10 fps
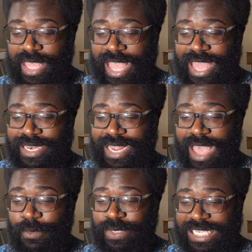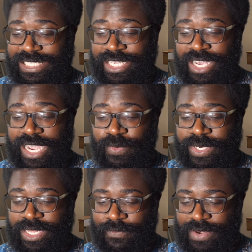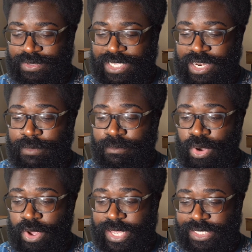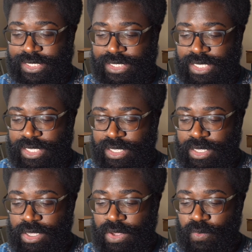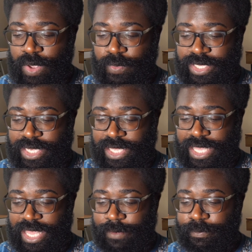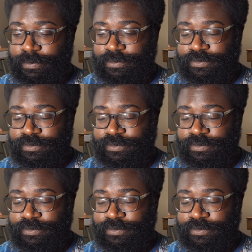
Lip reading: And I was actually gutted with him. I think I was under Moyes where we didn't get him.